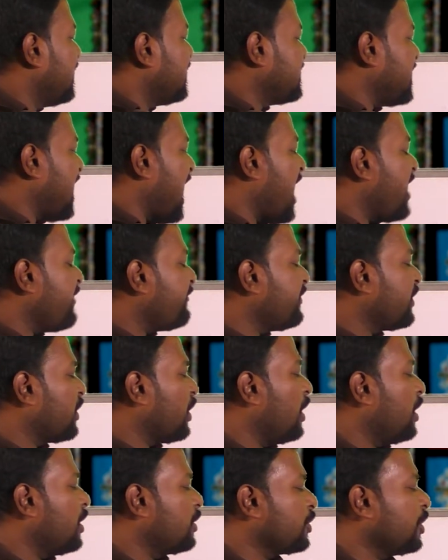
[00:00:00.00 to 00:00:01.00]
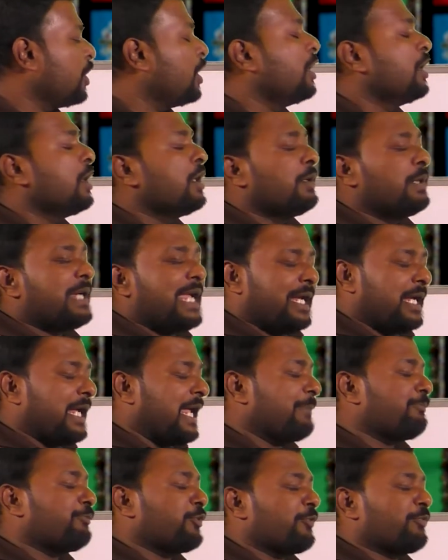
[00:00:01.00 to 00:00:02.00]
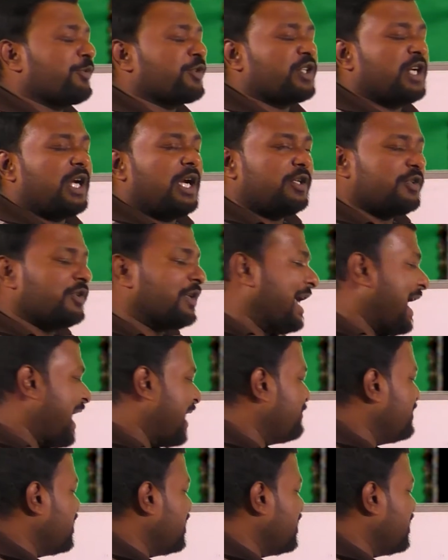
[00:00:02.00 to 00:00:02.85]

F equal to F proportional to m